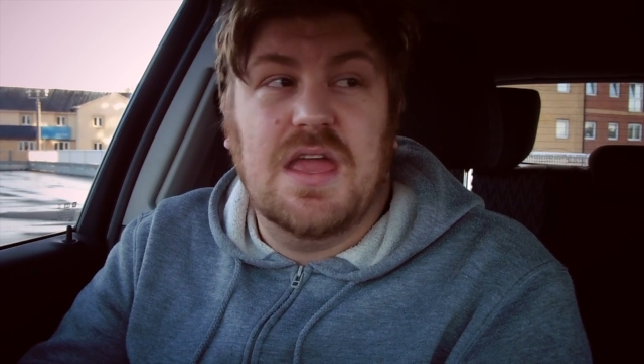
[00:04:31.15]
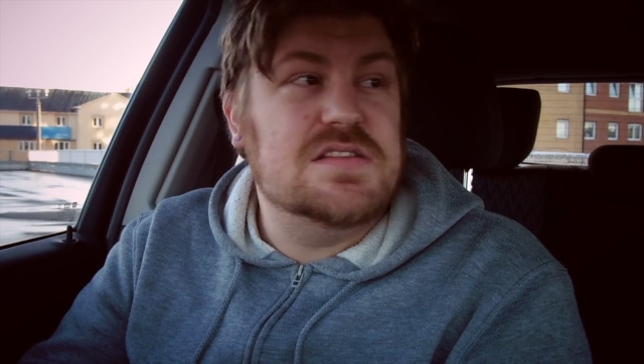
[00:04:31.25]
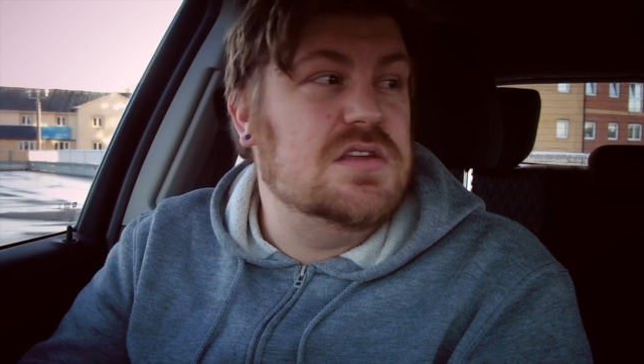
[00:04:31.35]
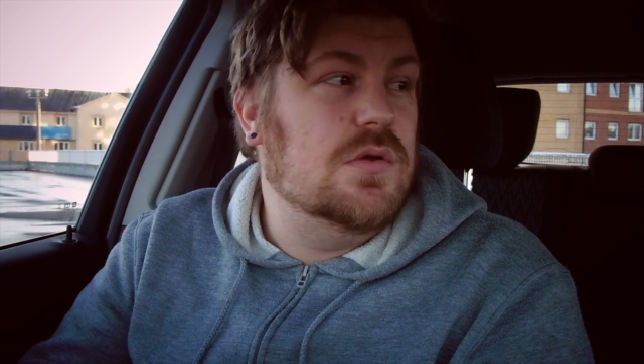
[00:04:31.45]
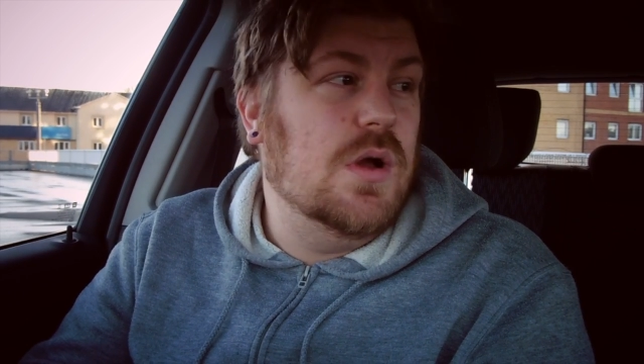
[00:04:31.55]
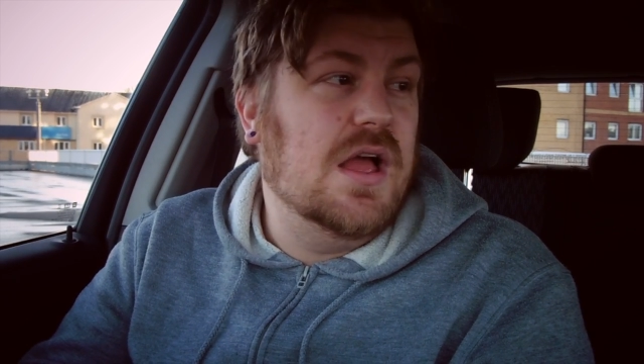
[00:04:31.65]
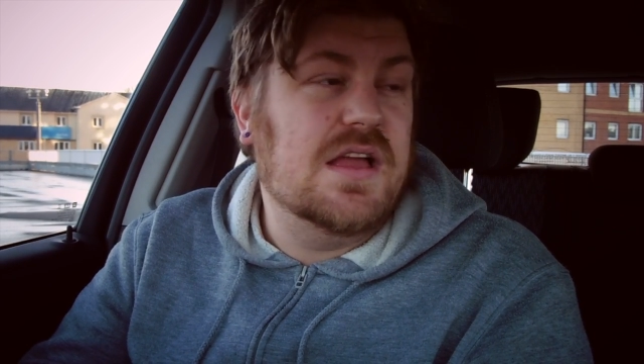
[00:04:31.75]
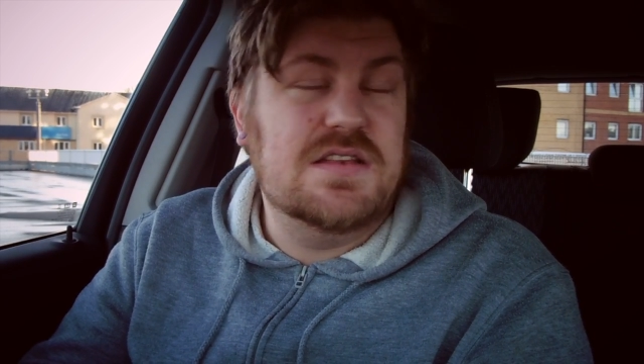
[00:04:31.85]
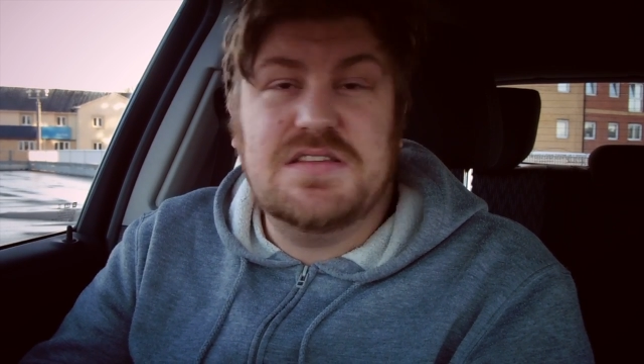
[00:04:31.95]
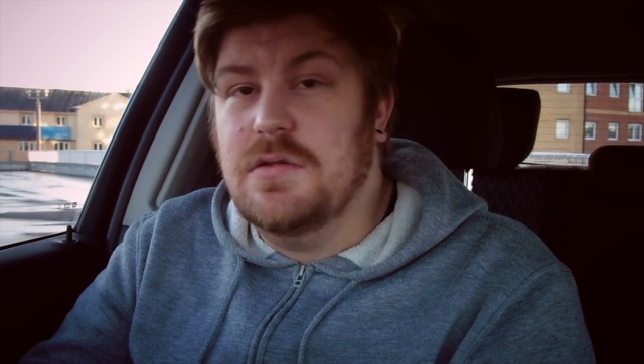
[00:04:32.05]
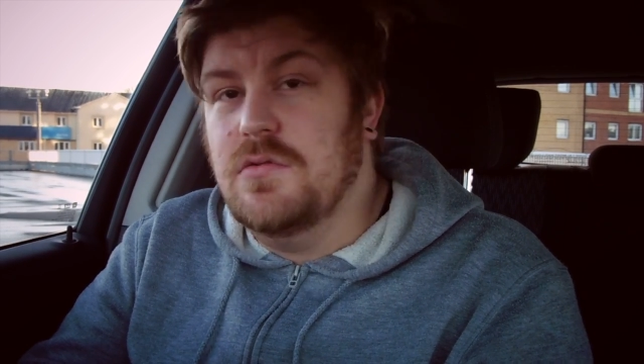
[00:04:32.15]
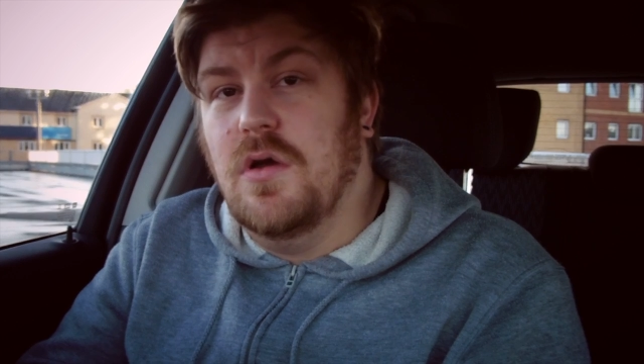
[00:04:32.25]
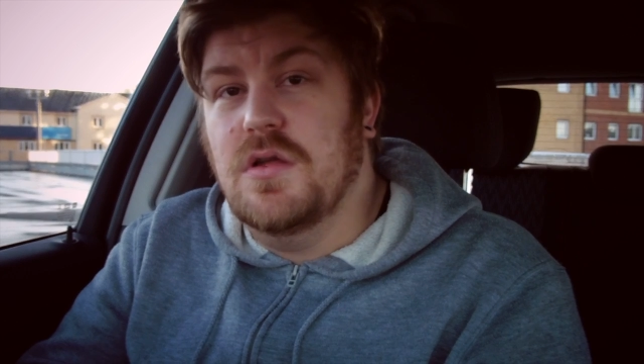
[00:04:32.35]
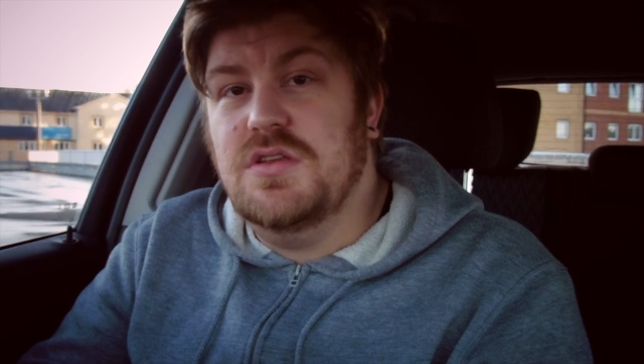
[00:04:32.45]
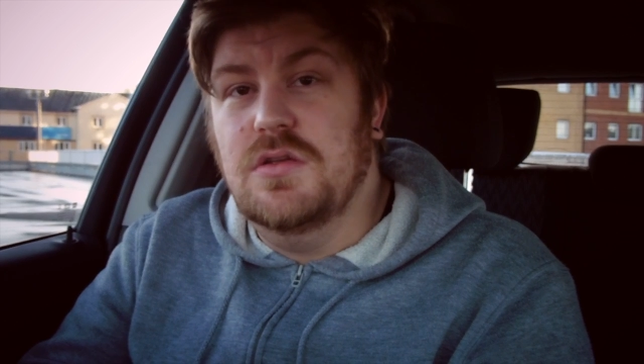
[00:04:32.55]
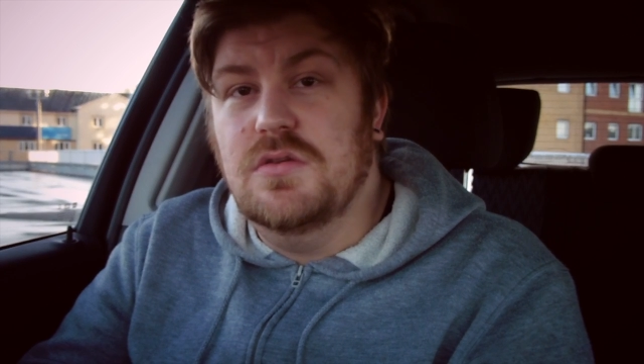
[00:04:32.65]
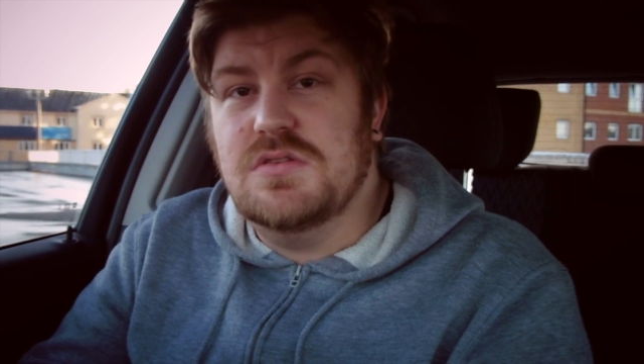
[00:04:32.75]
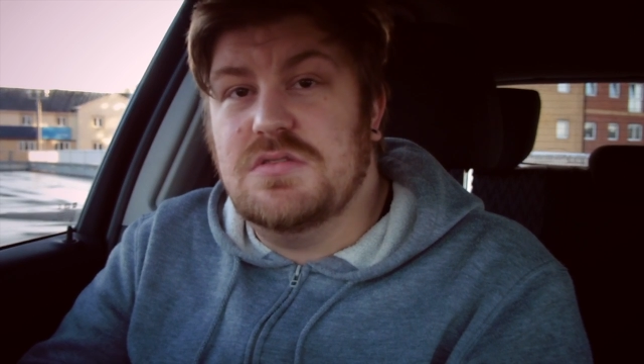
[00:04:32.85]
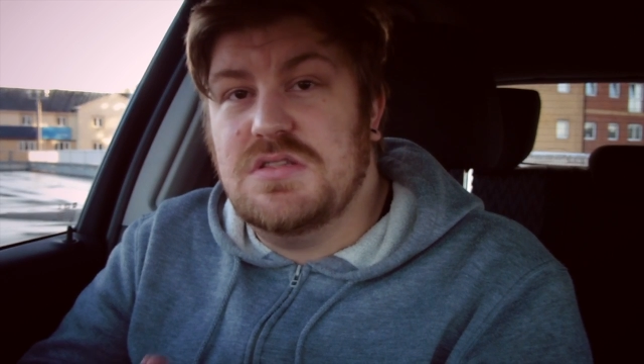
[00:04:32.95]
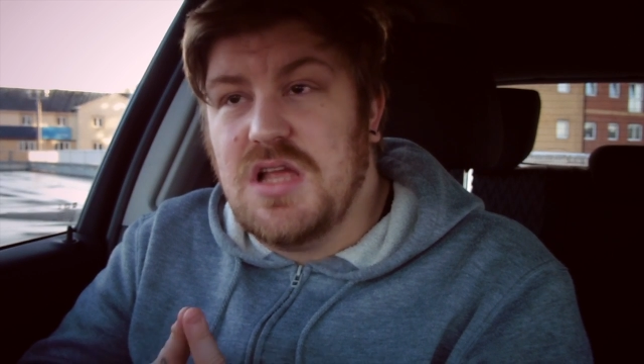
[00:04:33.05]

get to work and still not use